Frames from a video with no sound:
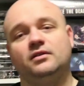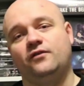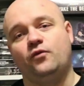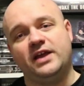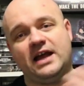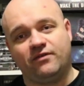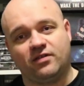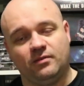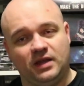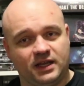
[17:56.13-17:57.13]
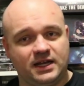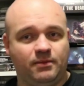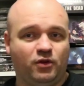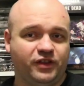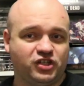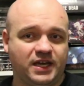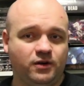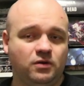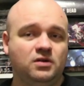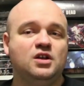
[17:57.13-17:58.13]
if we have some income on the
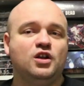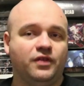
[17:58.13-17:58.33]
channel,